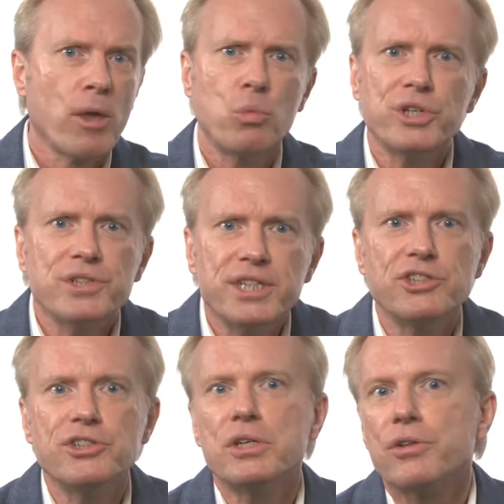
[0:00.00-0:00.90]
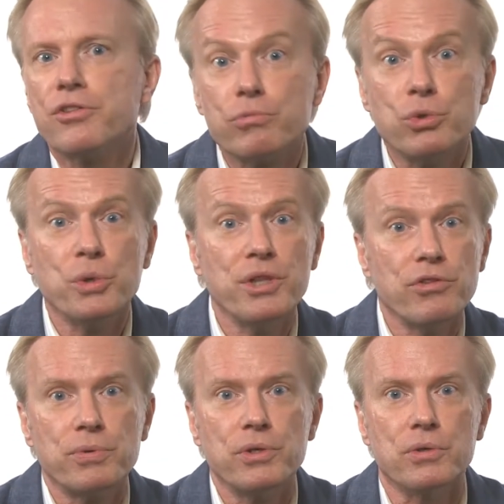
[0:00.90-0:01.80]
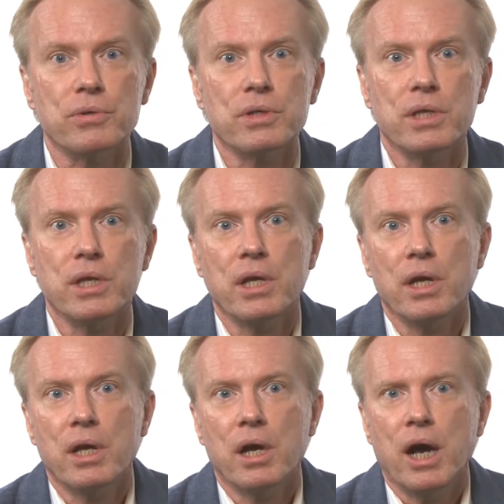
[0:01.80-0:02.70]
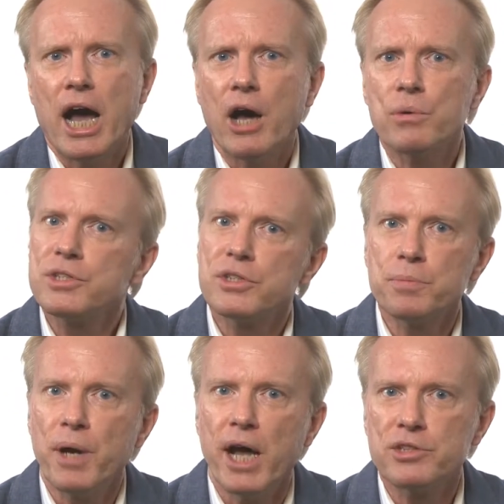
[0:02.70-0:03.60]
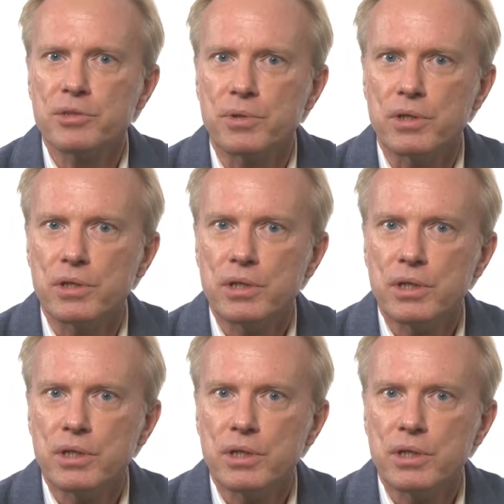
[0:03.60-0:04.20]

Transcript: We're digital through and through. How is this possible?